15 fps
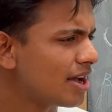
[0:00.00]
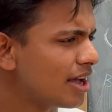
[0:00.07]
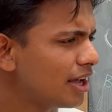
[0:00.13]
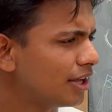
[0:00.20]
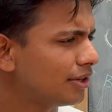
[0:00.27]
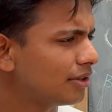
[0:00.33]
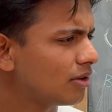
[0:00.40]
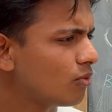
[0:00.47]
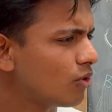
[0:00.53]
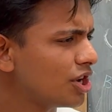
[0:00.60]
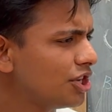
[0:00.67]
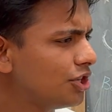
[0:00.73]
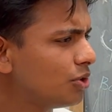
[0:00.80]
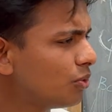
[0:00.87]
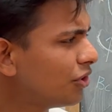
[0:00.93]
And
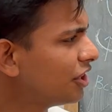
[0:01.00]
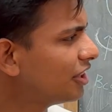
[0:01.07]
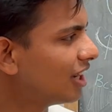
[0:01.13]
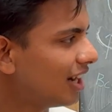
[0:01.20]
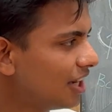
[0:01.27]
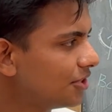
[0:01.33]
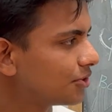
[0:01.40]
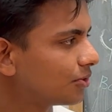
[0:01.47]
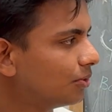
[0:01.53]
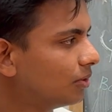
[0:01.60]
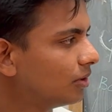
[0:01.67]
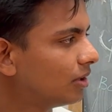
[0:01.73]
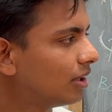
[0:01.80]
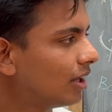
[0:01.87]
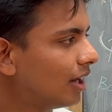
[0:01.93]
when you were in high
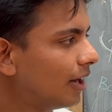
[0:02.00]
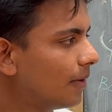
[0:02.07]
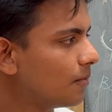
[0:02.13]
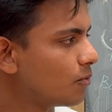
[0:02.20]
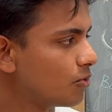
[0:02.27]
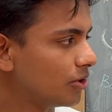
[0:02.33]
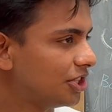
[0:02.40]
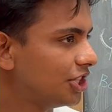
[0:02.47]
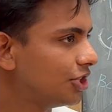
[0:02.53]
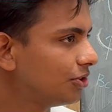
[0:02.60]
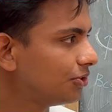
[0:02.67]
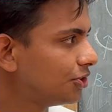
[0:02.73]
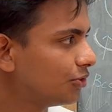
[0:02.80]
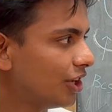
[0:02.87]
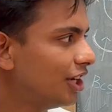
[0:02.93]
school, did
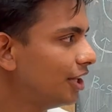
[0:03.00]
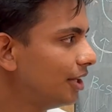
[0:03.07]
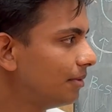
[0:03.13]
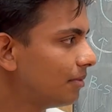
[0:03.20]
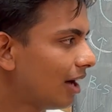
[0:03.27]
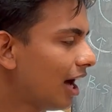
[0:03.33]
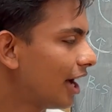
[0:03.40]
you do any?